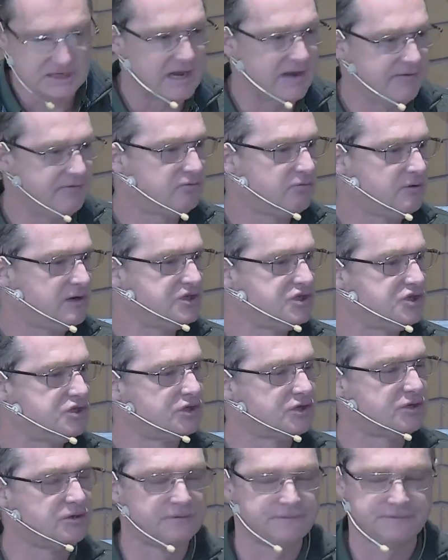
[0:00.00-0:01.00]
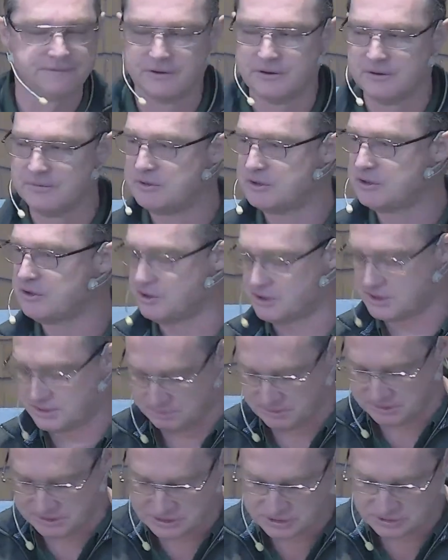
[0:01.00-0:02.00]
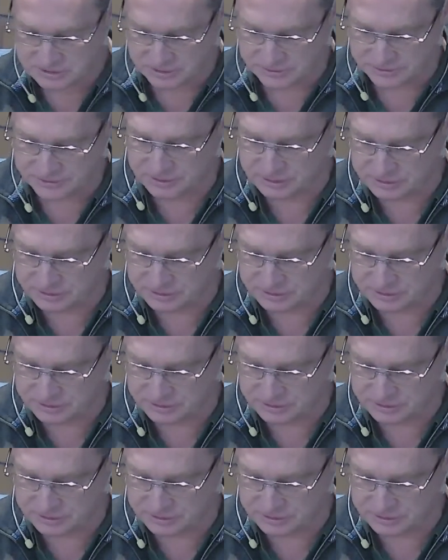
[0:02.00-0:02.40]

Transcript: Saved once you're confirmed gospel is